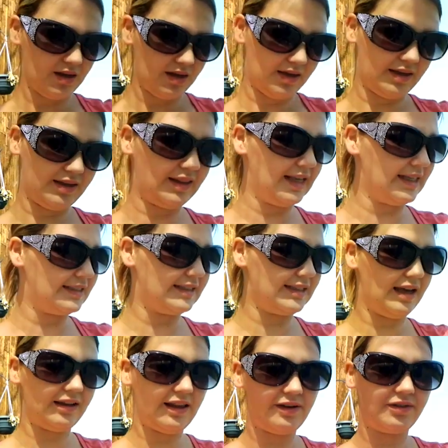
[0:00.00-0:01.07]
And they
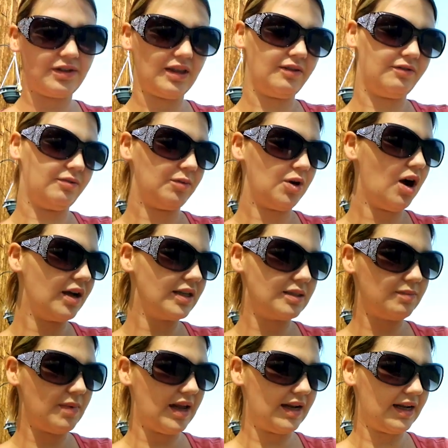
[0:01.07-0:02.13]
sell everything from
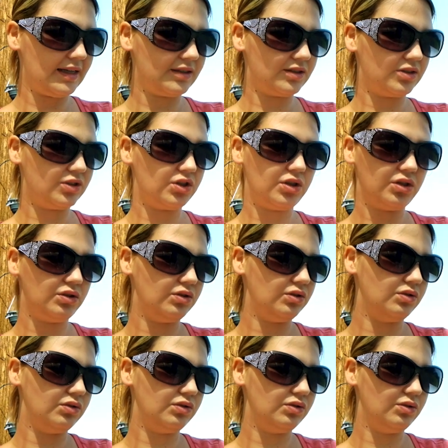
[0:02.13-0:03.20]
cosmetics
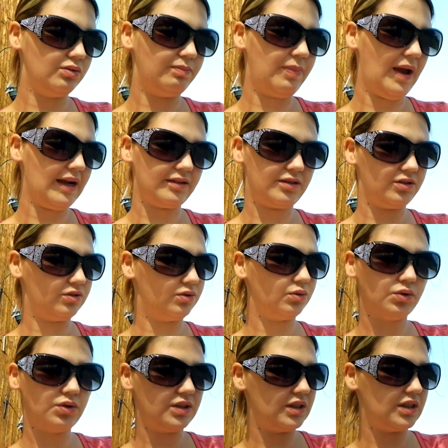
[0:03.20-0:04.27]
to back to
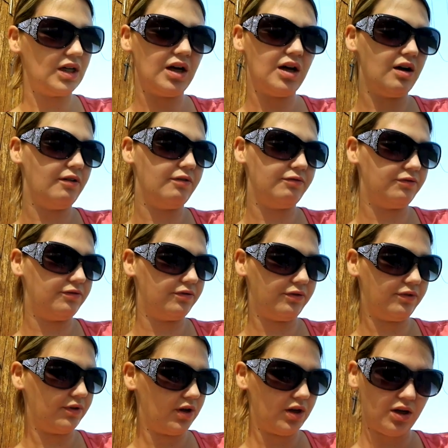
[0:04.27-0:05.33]
school
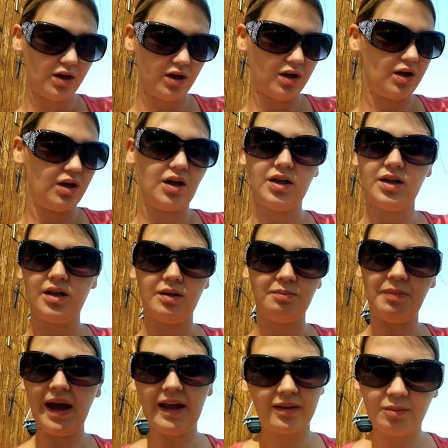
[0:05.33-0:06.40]
stuff.
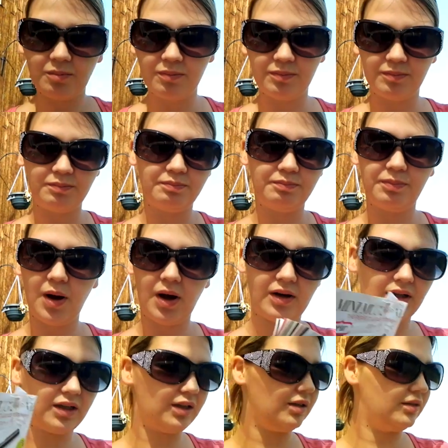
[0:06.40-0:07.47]
Bath and
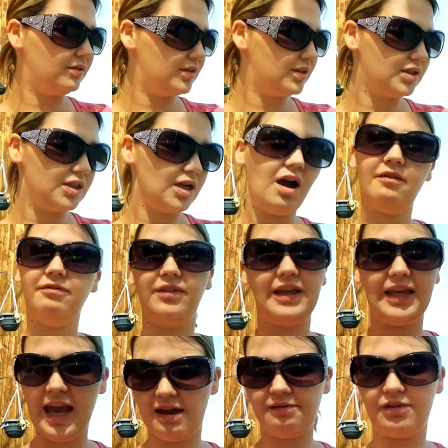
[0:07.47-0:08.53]
body stuff,
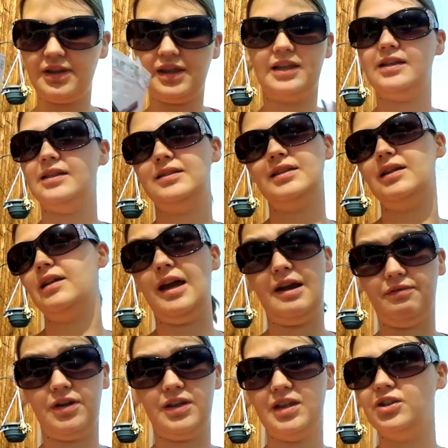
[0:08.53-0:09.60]
like everything. They sell
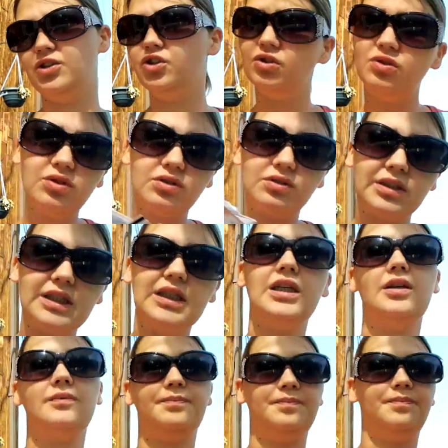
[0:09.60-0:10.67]
everything.
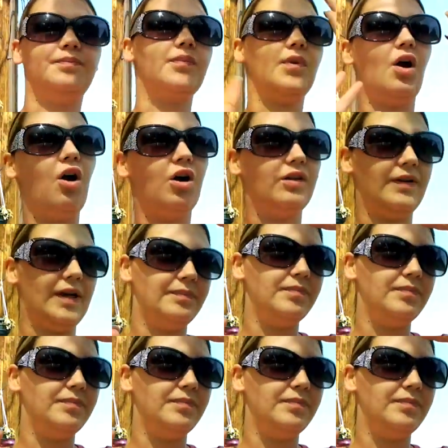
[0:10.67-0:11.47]
Jewelry, all of it.